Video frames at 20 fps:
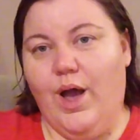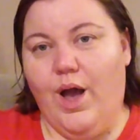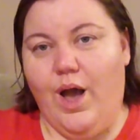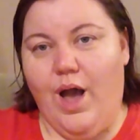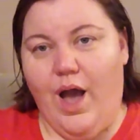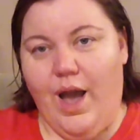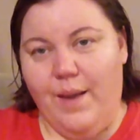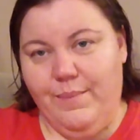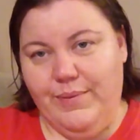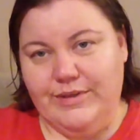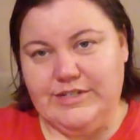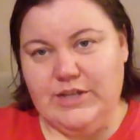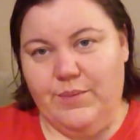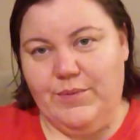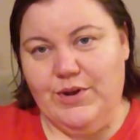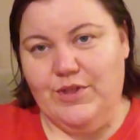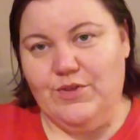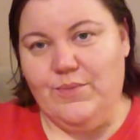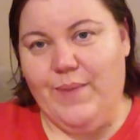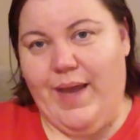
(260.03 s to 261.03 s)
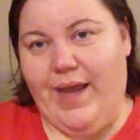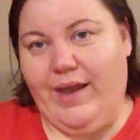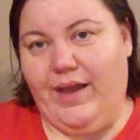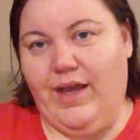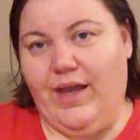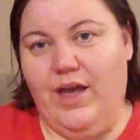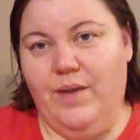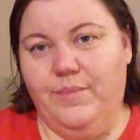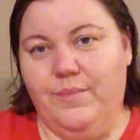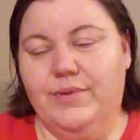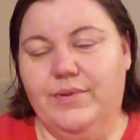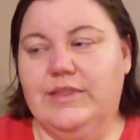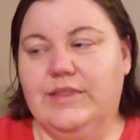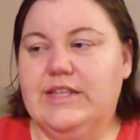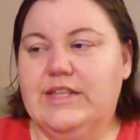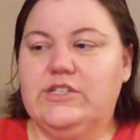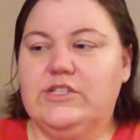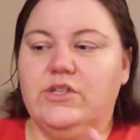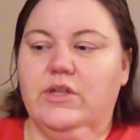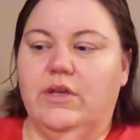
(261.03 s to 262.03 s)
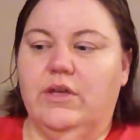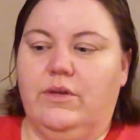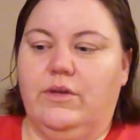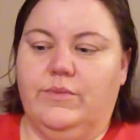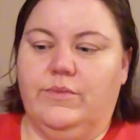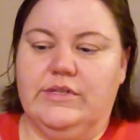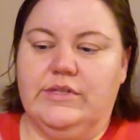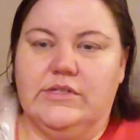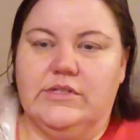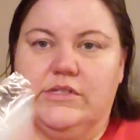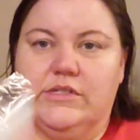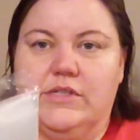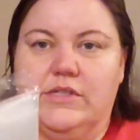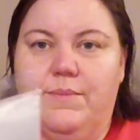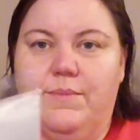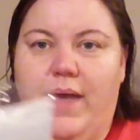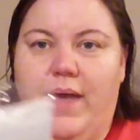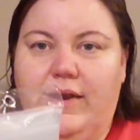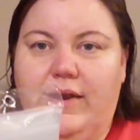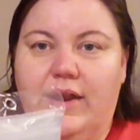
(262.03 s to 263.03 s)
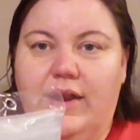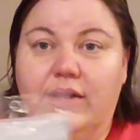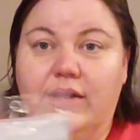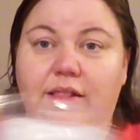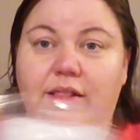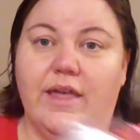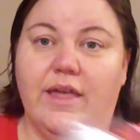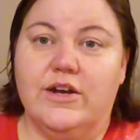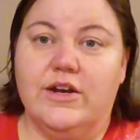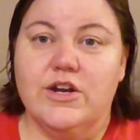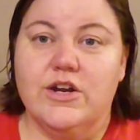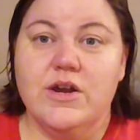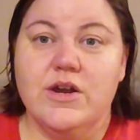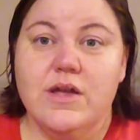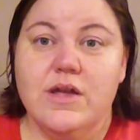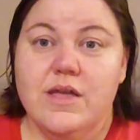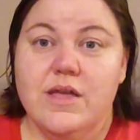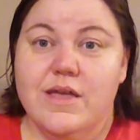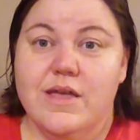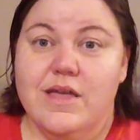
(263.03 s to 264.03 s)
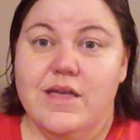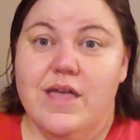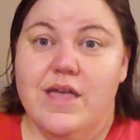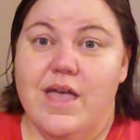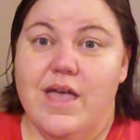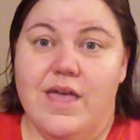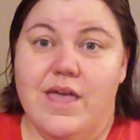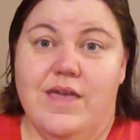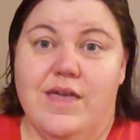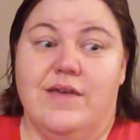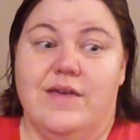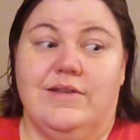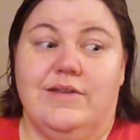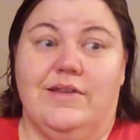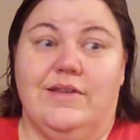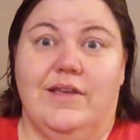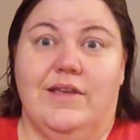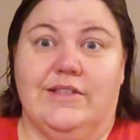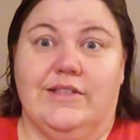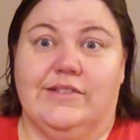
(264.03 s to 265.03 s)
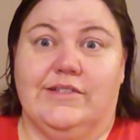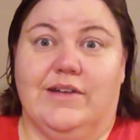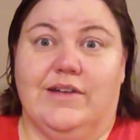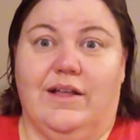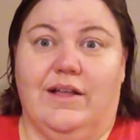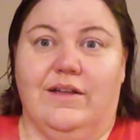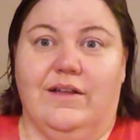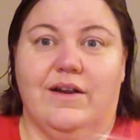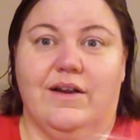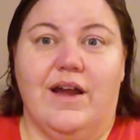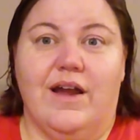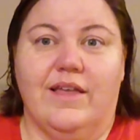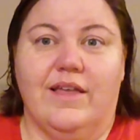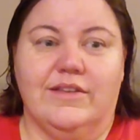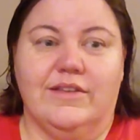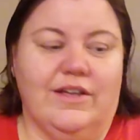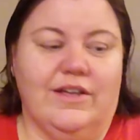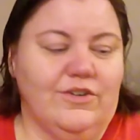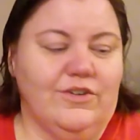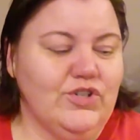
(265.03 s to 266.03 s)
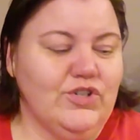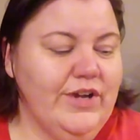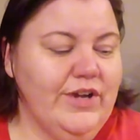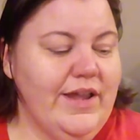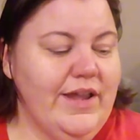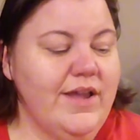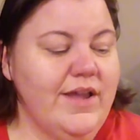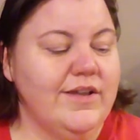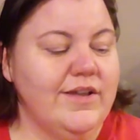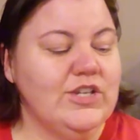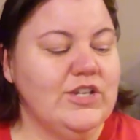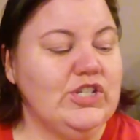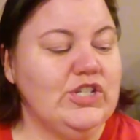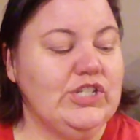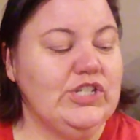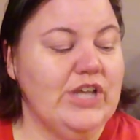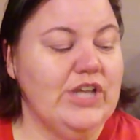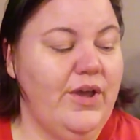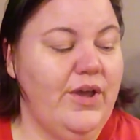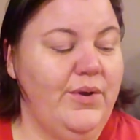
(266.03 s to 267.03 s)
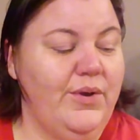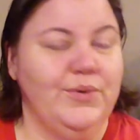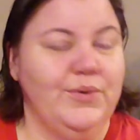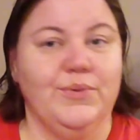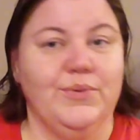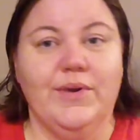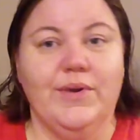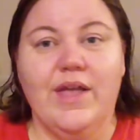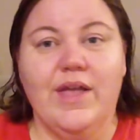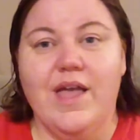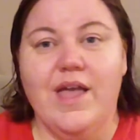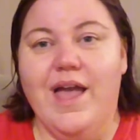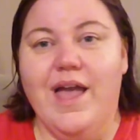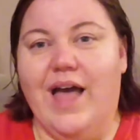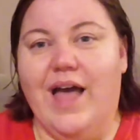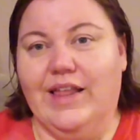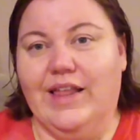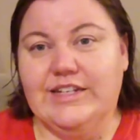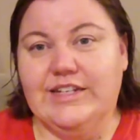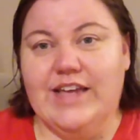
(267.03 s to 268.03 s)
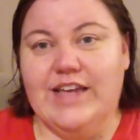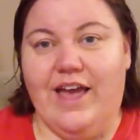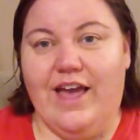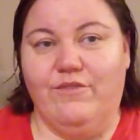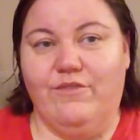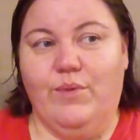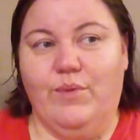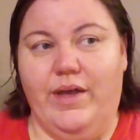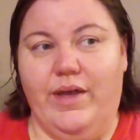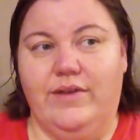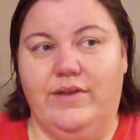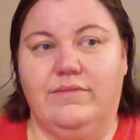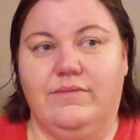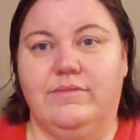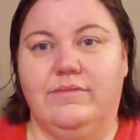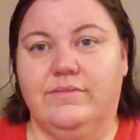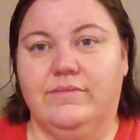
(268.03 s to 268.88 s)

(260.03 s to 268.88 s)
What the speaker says: I picked up another backup. And these are the good ones. It's the magnetic liner, and it's $1 at the Dollar Tree. So I like to have one.